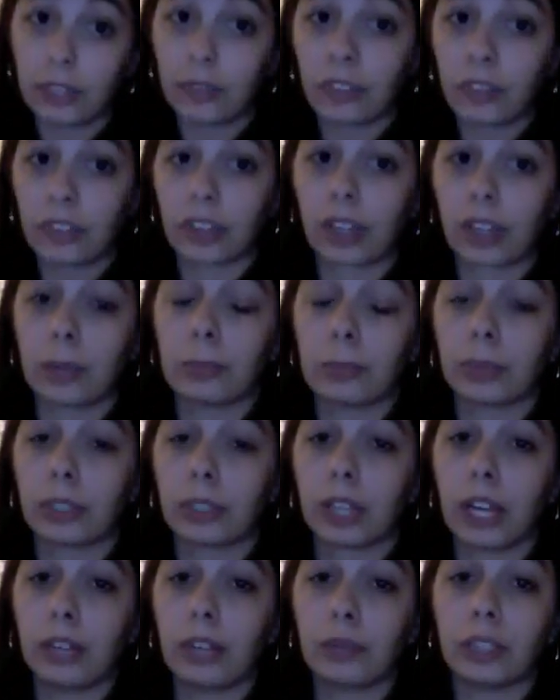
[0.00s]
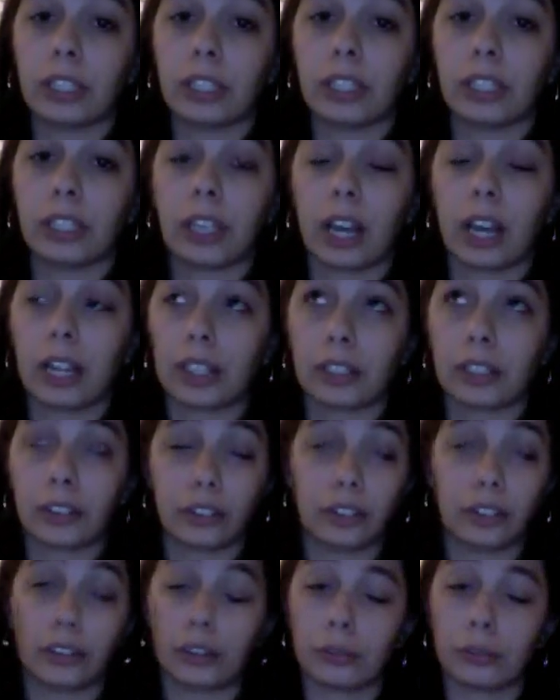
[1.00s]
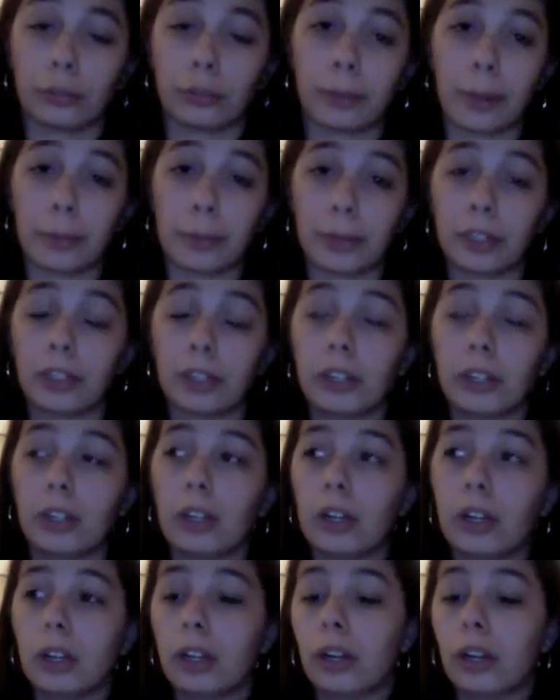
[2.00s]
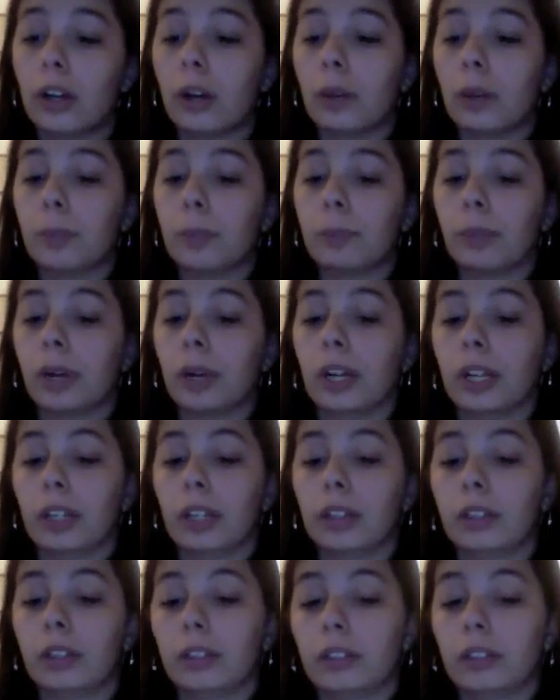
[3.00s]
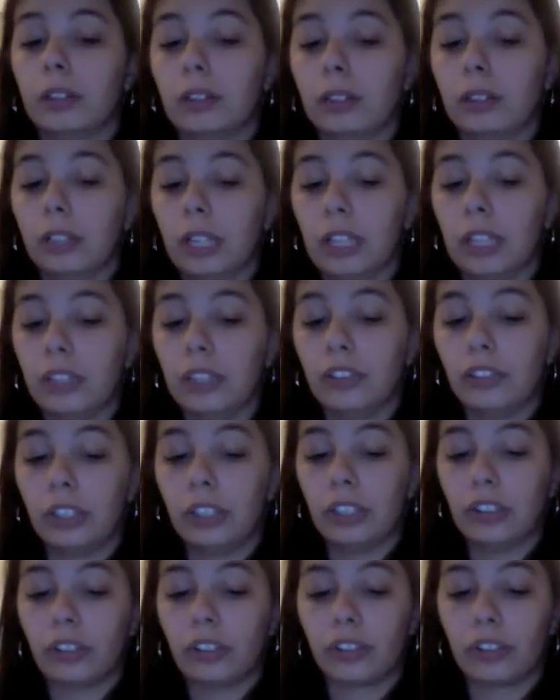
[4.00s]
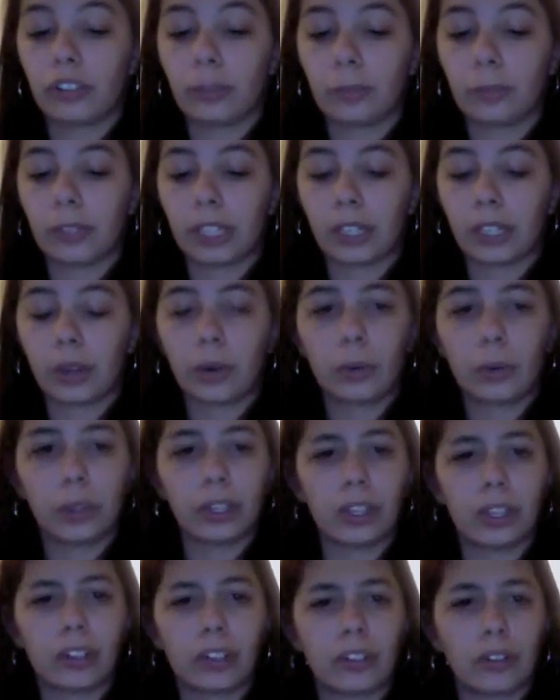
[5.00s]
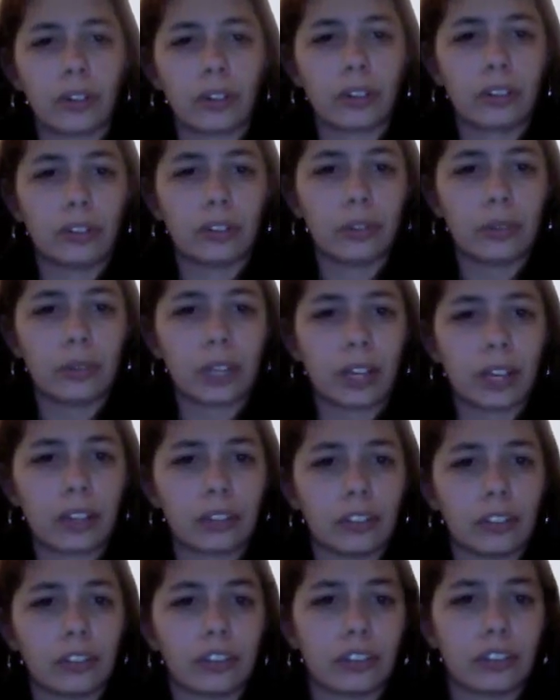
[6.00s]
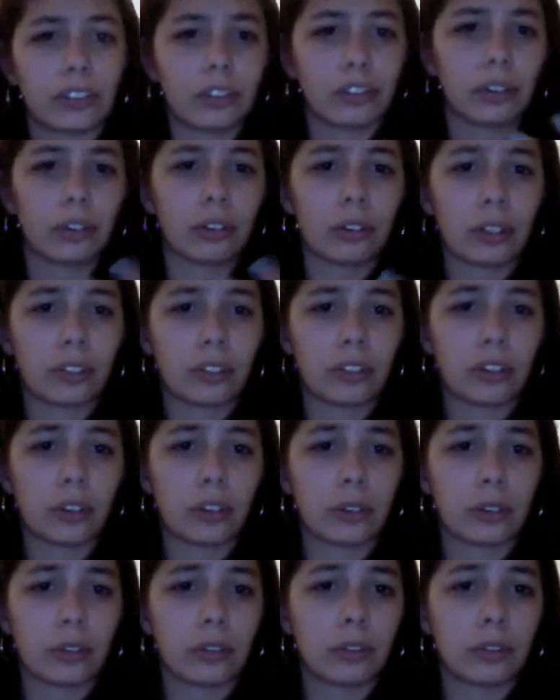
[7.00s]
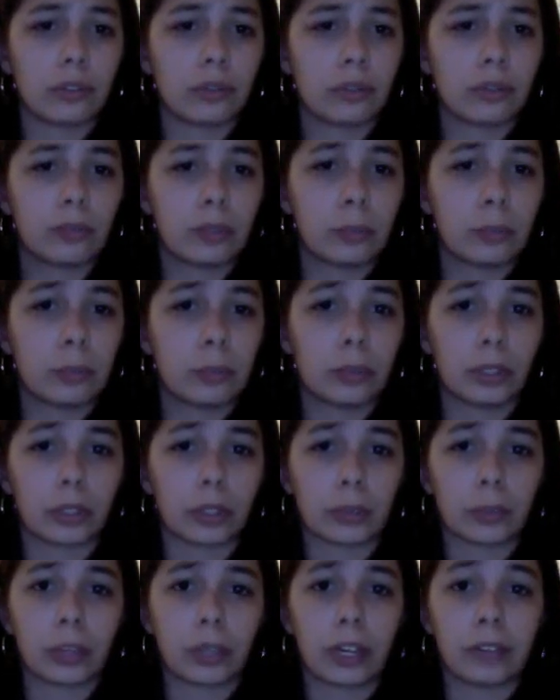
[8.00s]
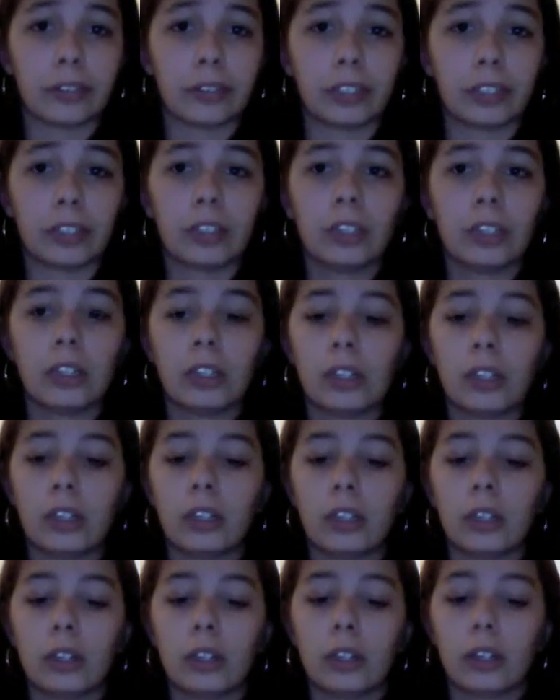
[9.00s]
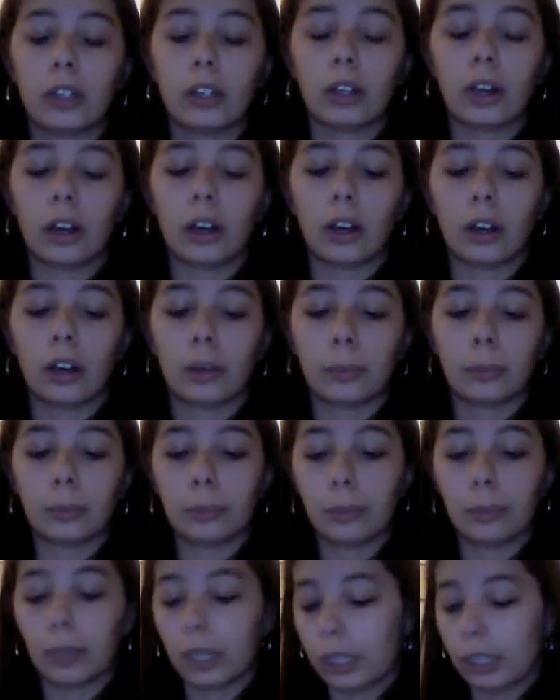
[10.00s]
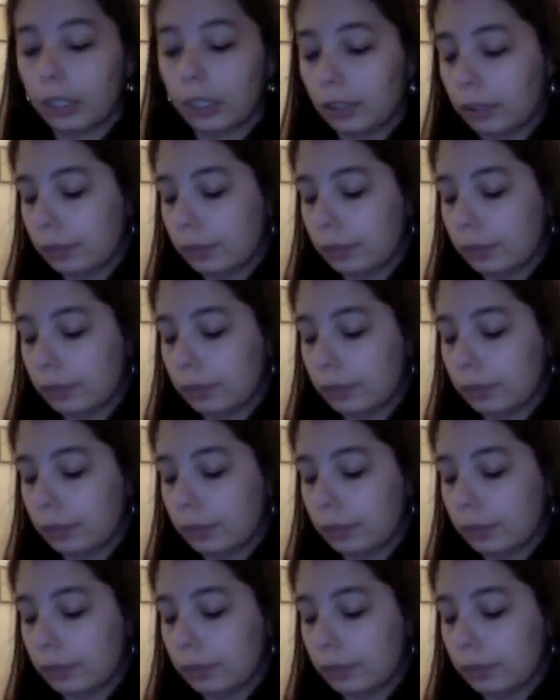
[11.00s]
the 2nd book. I honestly don't remember. But it just seemed like, oh, there's all these new characters just thrown into the book, whatever. But